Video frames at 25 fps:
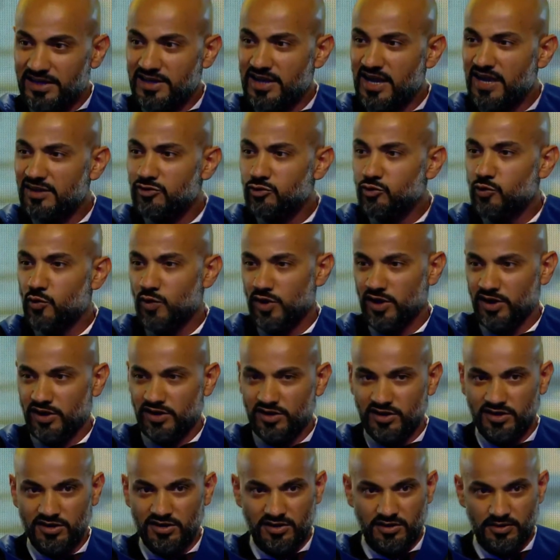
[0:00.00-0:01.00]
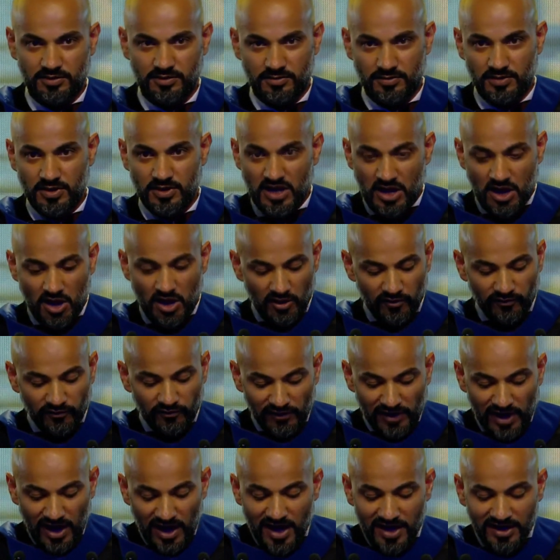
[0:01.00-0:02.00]
a network of
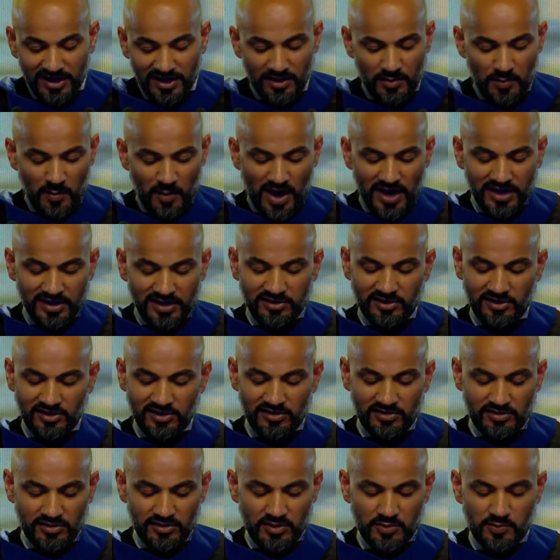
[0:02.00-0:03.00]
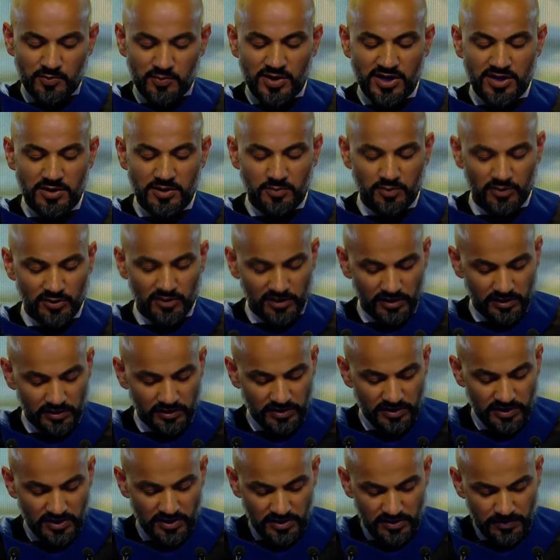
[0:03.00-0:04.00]
like-minded people
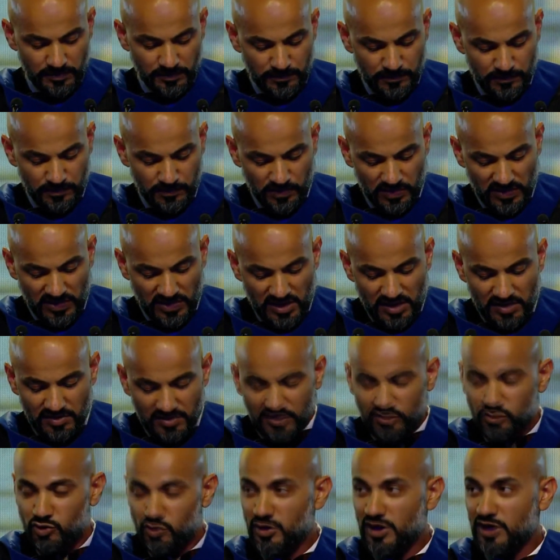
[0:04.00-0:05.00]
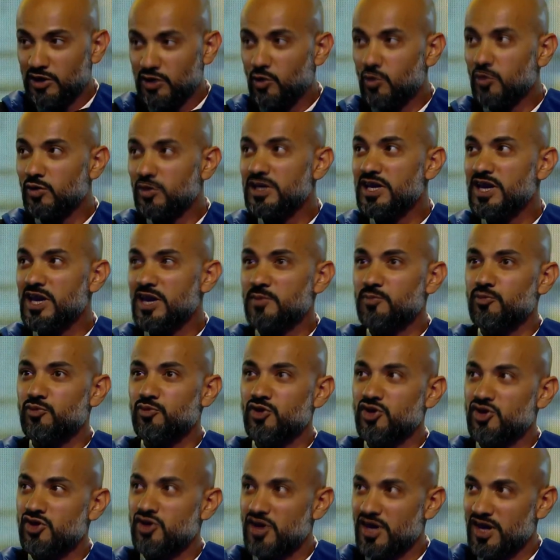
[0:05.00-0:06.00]
that you can only
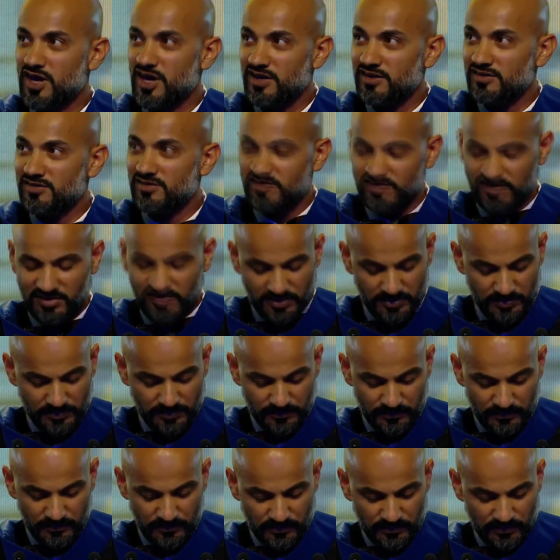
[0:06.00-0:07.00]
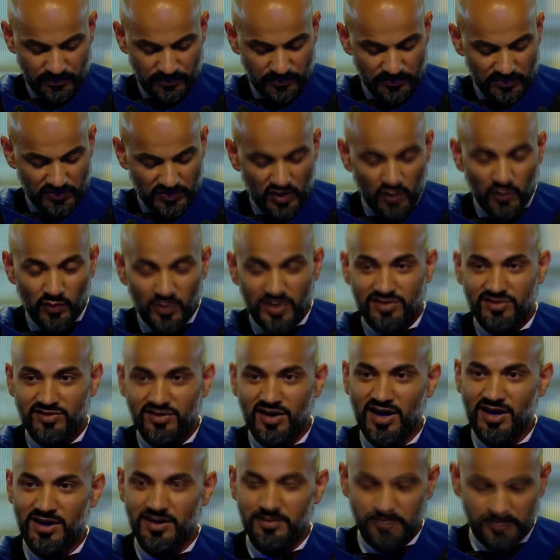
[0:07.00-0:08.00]
appreciate with
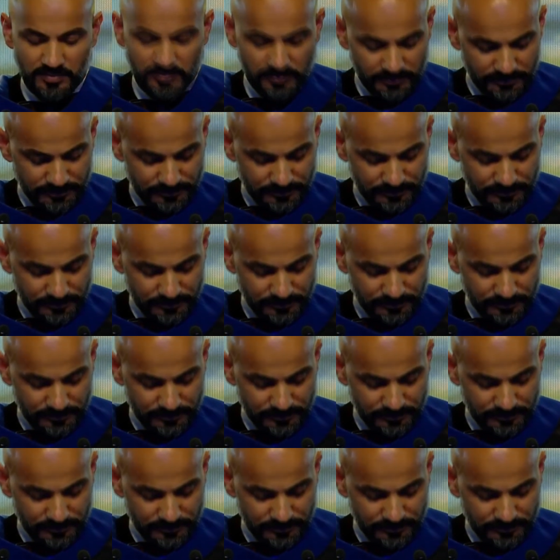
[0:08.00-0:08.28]
time.